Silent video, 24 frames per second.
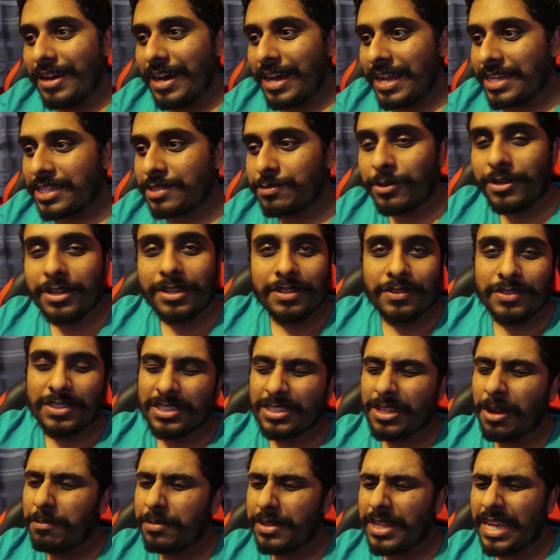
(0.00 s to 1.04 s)
I just want,
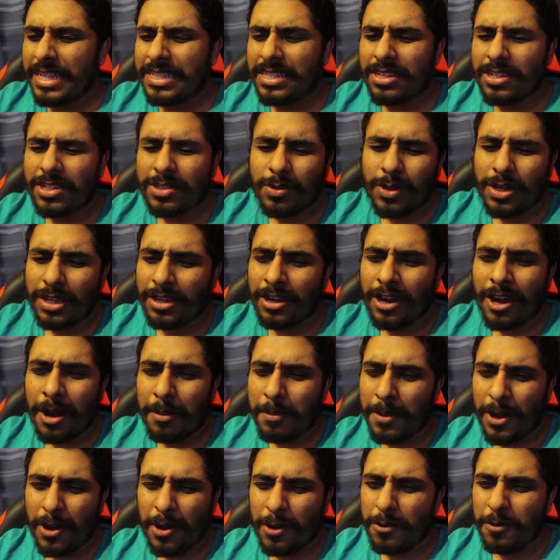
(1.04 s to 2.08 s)
some days I just want to
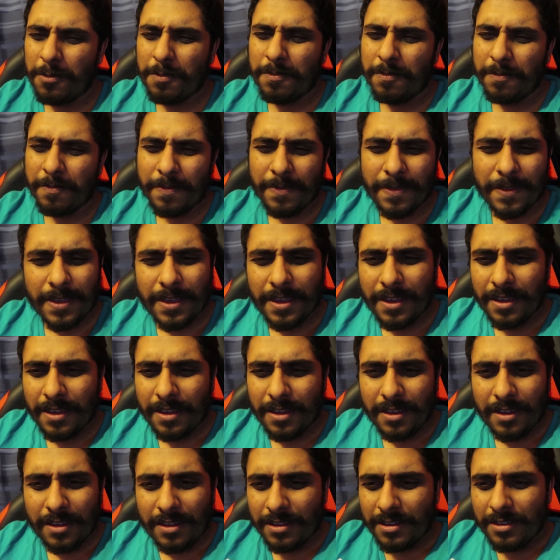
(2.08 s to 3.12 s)
come home,
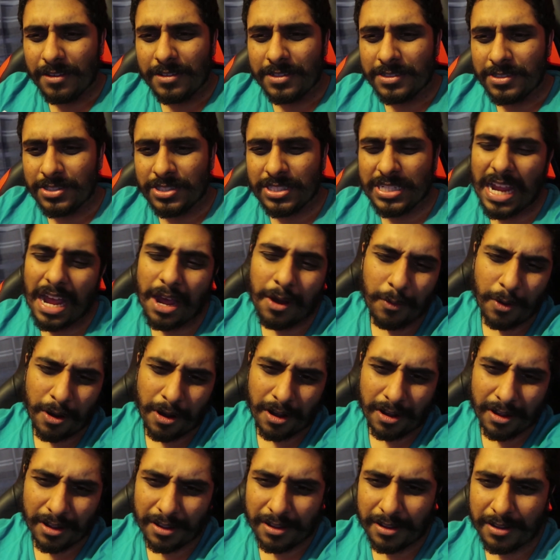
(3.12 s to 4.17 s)

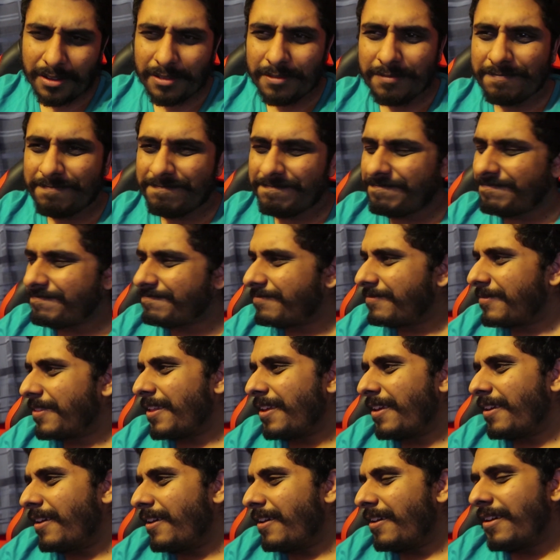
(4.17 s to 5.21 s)
shower,
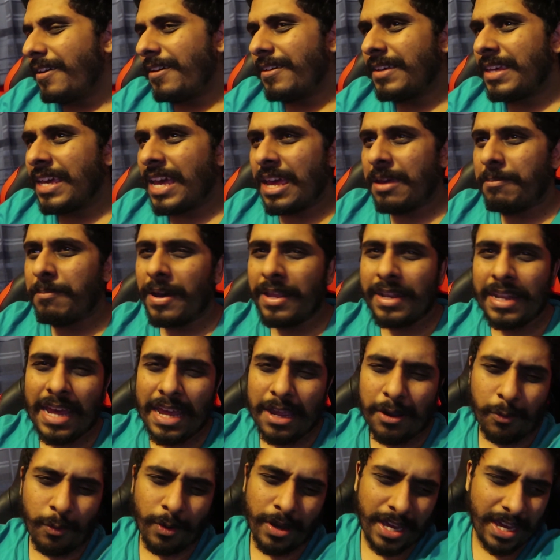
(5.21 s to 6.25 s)
get in my
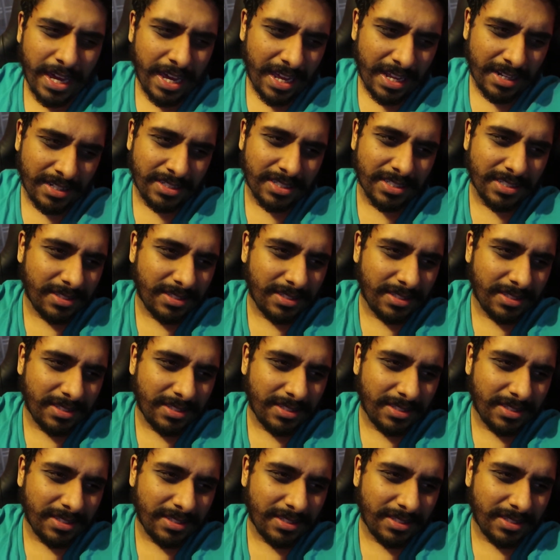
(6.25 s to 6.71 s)
nightwear and